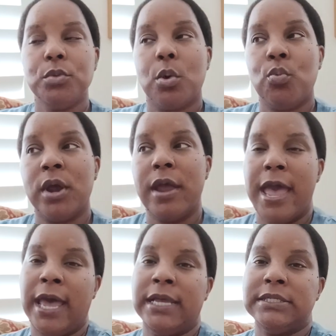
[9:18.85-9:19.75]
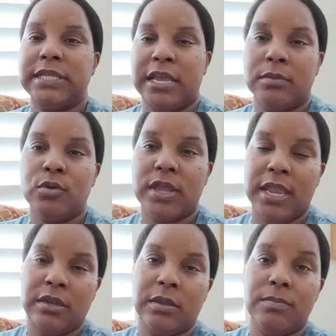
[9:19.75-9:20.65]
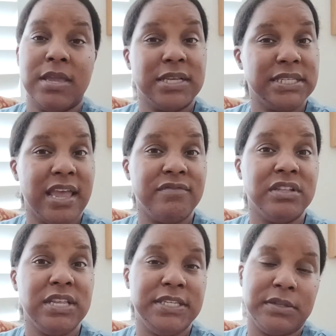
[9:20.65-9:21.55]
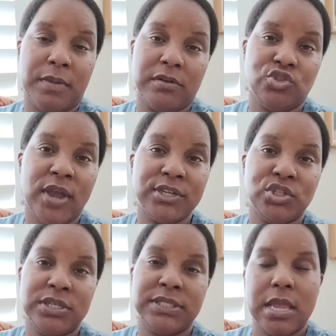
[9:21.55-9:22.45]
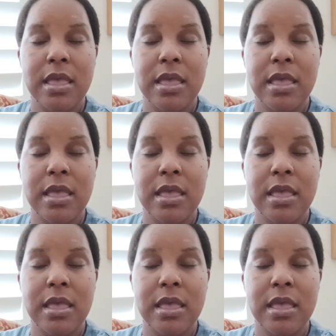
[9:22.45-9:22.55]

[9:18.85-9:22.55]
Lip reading: whereas Animal Kingdom, because they have the least amount of attractions,